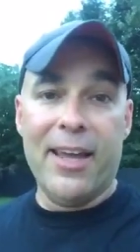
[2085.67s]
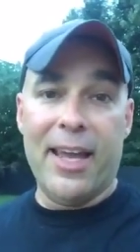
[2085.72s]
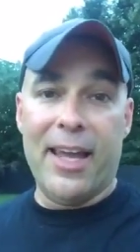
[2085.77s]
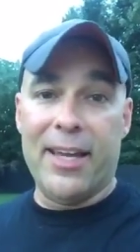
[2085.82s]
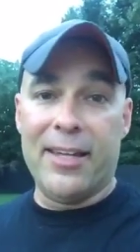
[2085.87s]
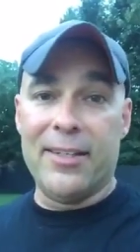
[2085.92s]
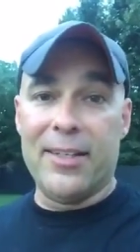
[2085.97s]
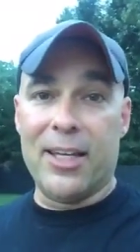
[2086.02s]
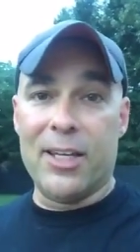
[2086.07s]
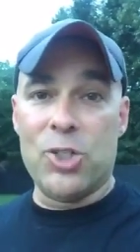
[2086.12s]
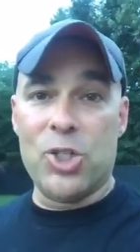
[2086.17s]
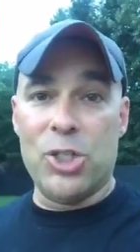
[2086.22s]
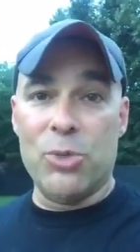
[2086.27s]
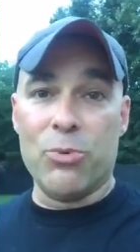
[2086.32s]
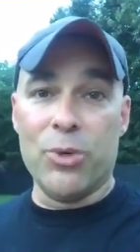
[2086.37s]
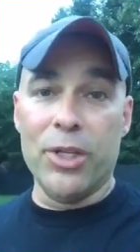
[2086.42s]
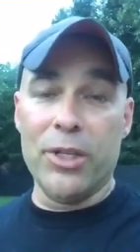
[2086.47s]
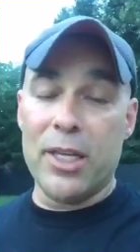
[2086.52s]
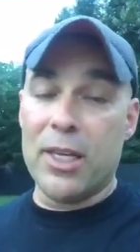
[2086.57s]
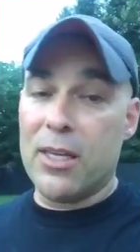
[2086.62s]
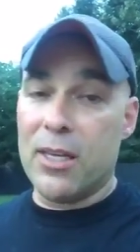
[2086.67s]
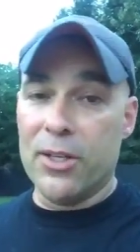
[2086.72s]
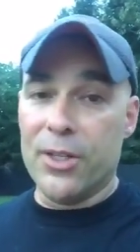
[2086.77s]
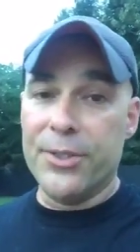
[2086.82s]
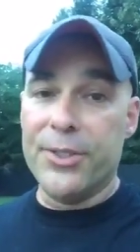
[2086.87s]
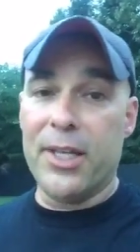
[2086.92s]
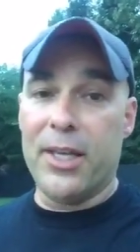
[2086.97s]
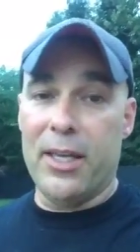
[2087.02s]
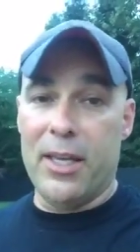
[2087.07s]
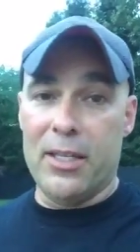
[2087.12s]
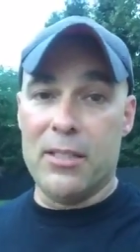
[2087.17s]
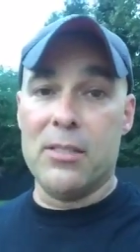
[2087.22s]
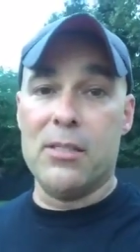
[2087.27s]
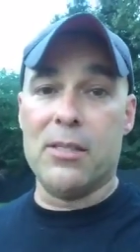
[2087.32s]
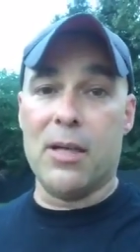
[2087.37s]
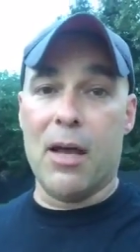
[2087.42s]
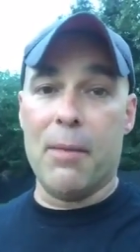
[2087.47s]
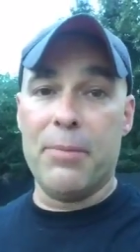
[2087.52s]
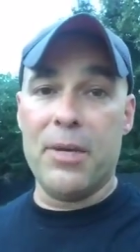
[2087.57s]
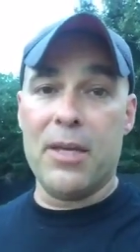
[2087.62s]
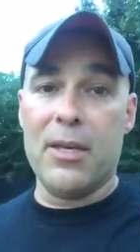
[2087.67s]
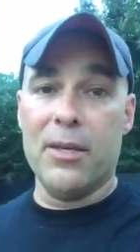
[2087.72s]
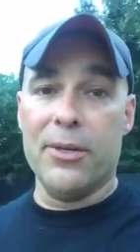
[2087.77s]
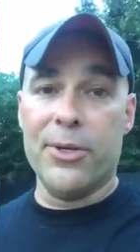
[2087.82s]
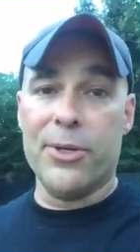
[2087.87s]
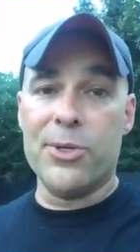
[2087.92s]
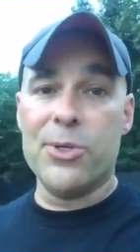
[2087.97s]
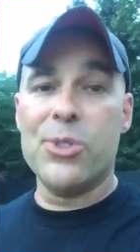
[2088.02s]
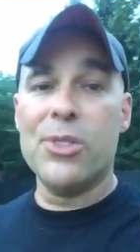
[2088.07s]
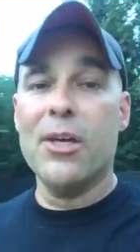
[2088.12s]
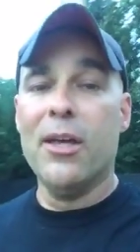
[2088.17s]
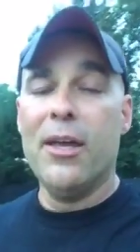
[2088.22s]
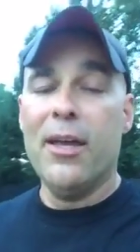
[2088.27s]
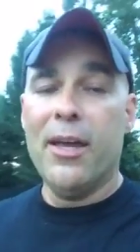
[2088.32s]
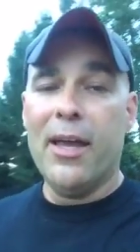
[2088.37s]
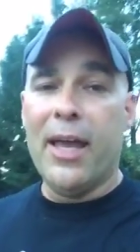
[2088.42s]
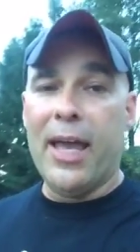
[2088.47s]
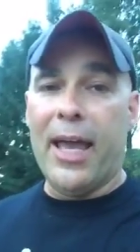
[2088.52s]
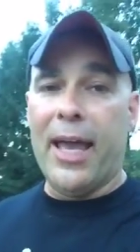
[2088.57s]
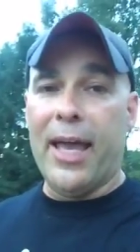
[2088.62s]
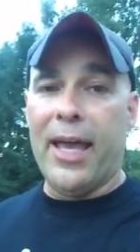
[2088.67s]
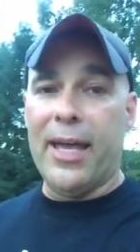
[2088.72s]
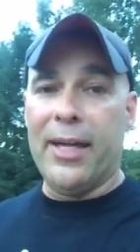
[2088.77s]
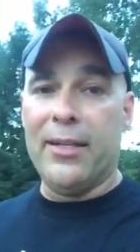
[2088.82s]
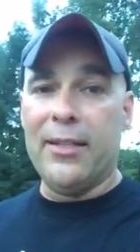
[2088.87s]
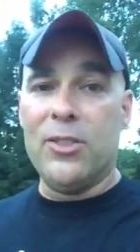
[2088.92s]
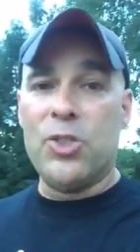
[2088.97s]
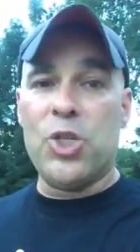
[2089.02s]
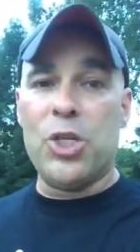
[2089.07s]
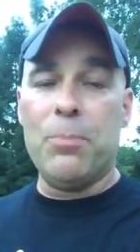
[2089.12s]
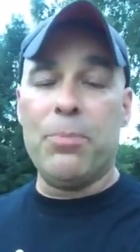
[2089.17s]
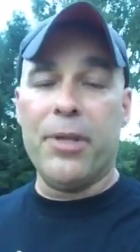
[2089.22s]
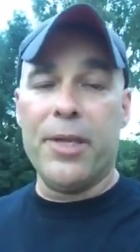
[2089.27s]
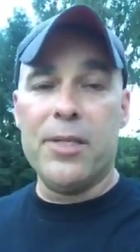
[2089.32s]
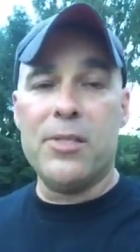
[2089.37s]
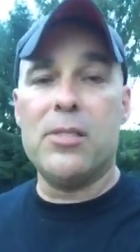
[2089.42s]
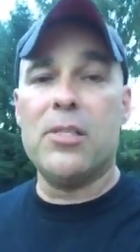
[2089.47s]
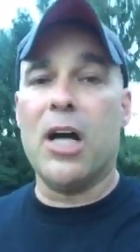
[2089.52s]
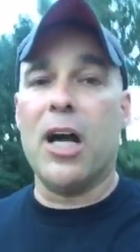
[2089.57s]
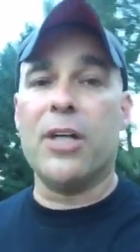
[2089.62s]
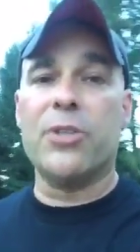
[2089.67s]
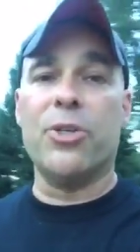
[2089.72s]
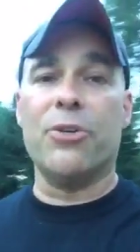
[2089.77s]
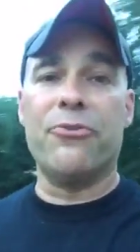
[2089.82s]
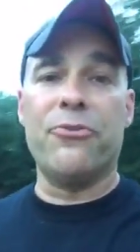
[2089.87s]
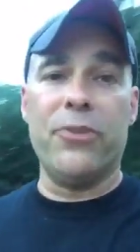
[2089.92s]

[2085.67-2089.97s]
And she really killed it in Zombie Killers, and she plays Dr.